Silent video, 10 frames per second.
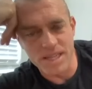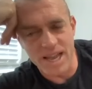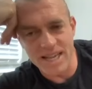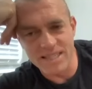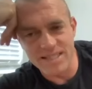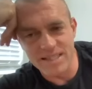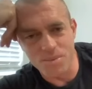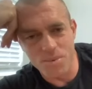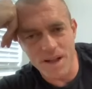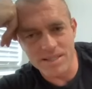of the guys, and
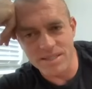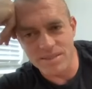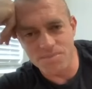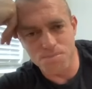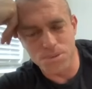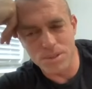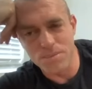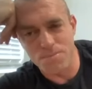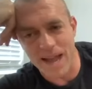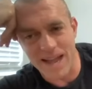then Wes just
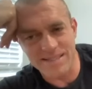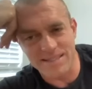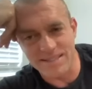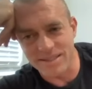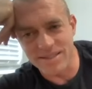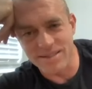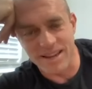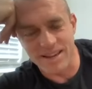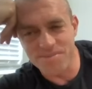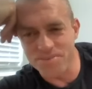blew past us, dude,
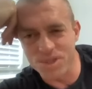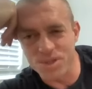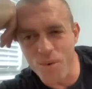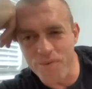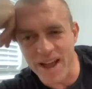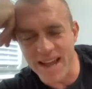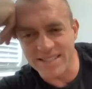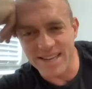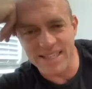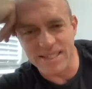like so
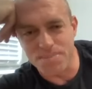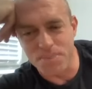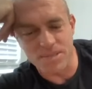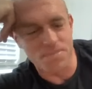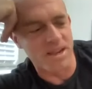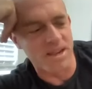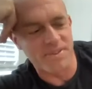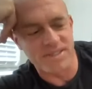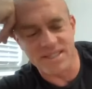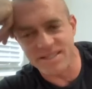fast. It actually pissed me
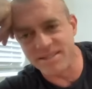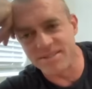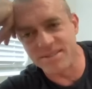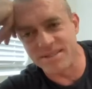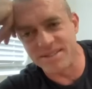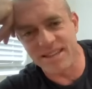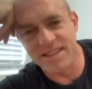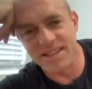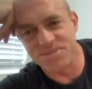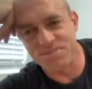off. I see this little this
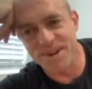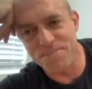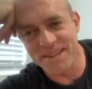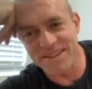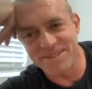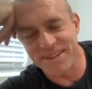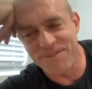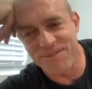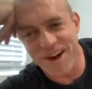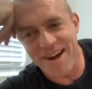kid just ripping. I was like,
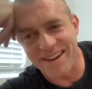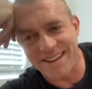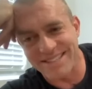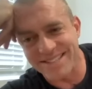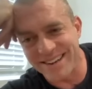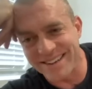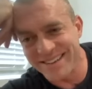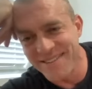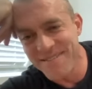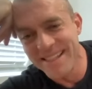fuck, I suck.
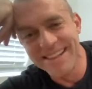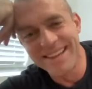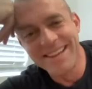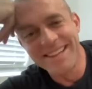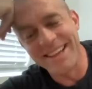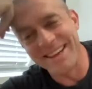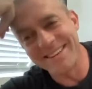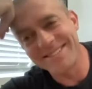Like,